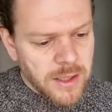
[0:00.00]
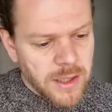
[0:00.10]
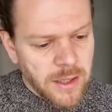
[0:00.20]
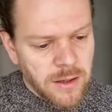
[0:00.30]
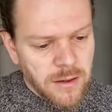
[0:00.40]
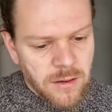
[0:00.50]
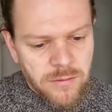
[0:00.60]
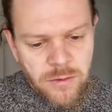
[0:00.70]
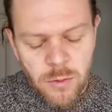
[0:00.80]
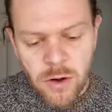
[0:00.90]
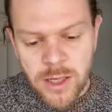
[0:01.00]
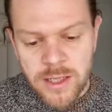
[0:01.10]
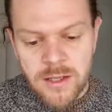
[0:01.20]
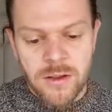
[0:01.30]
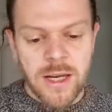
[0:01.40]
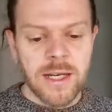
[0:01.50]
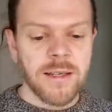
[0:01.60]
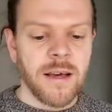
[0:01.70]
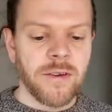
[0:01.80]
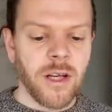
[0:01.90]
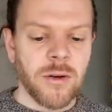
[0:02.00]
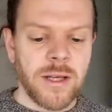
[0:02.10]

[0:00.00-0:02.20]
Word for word: for more ideas, so the link to that video